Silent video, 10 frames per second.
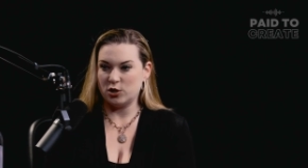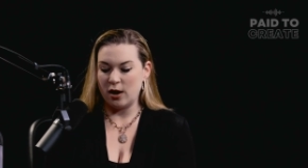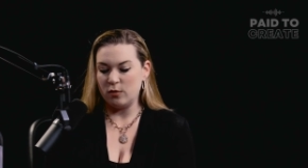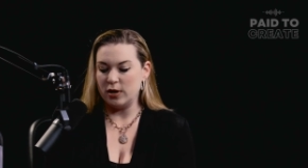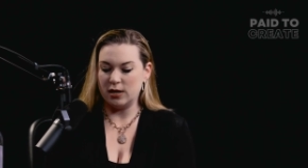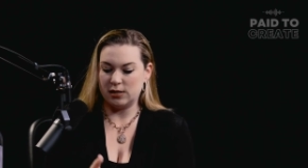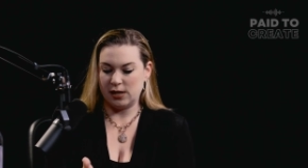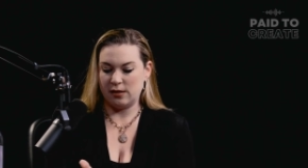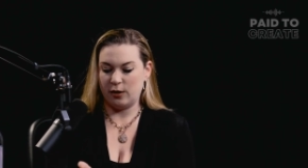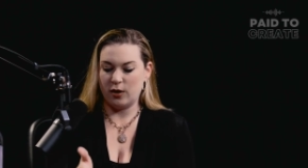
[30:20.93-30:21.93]
I don't need to see
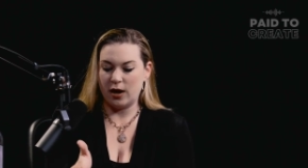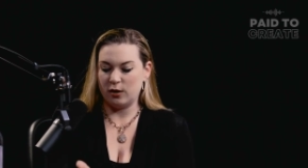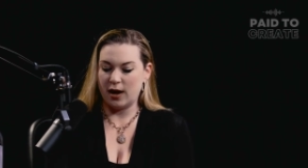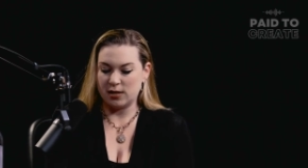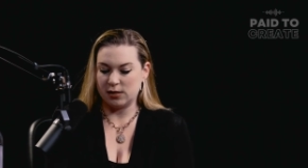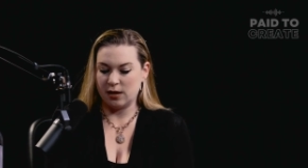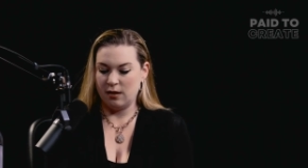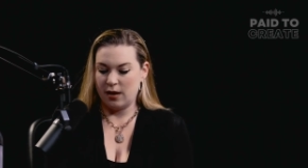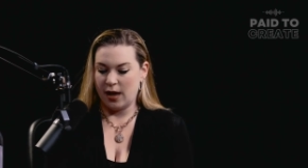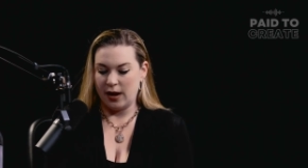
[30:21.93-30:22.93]
that you're at your desk
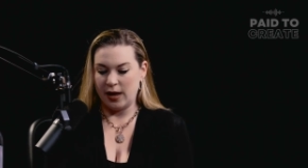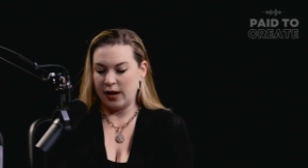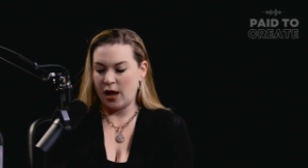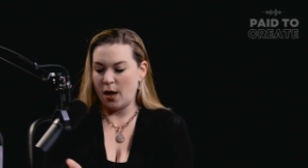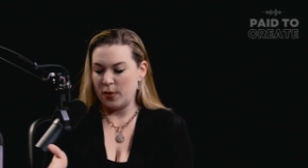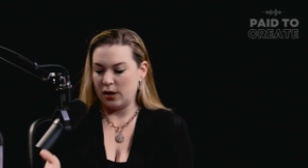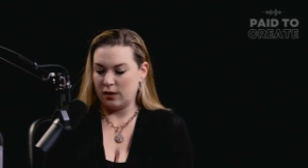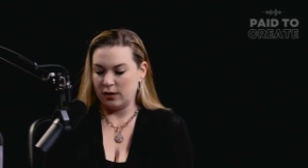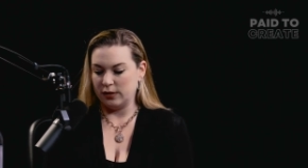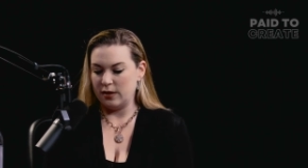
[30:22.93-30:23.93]
at 8 a.m. and,
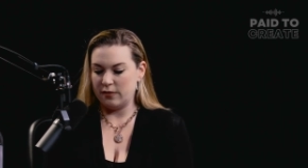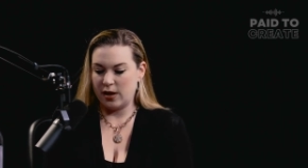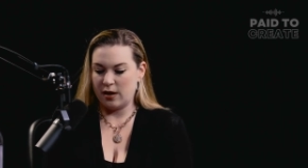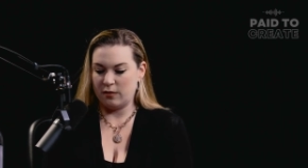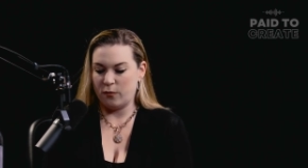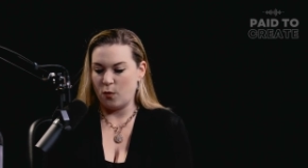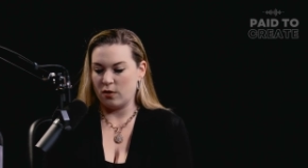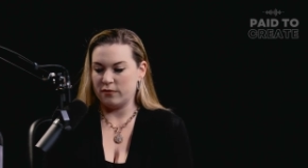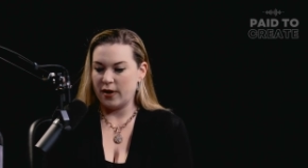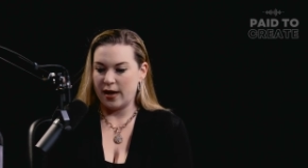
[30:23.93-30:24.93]
and leaving at 4 or
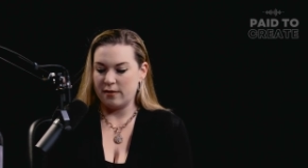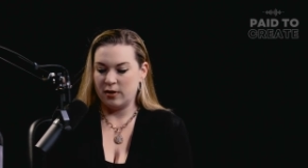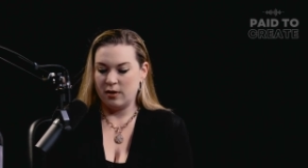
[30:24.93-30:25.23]
5.